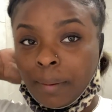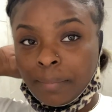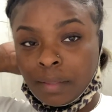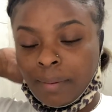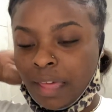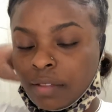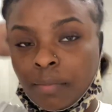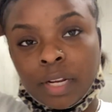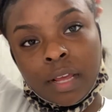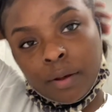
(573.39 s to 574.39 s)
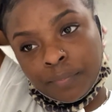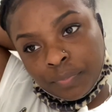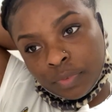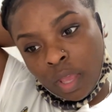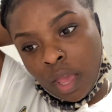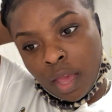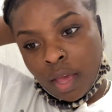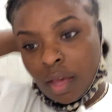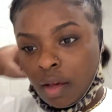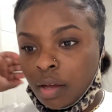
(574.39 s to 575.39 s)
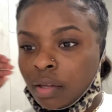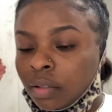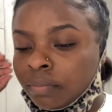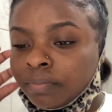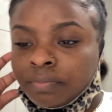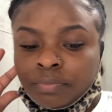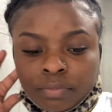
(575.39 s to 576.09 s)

I'm in the bathroom right now. Um,